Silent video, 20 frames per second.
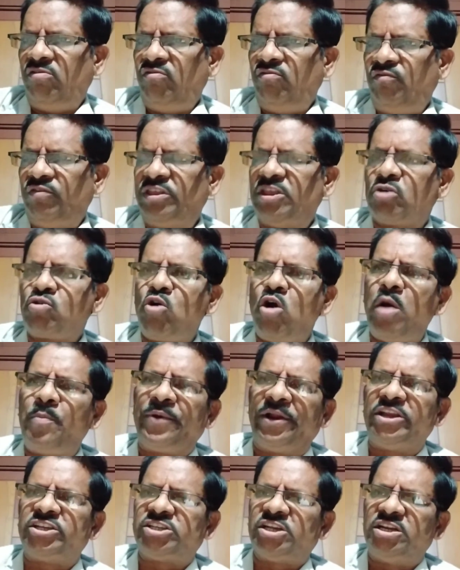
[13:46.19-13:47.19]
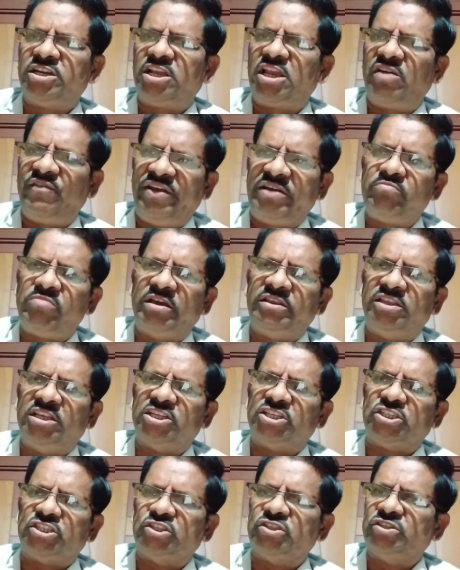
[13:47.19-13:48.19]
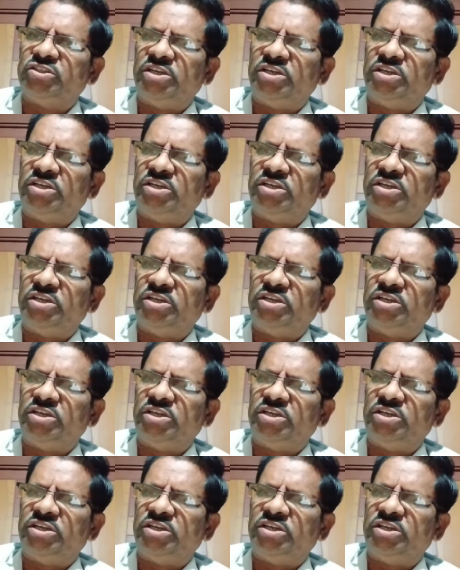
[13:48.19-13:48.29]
With the cooperation given by these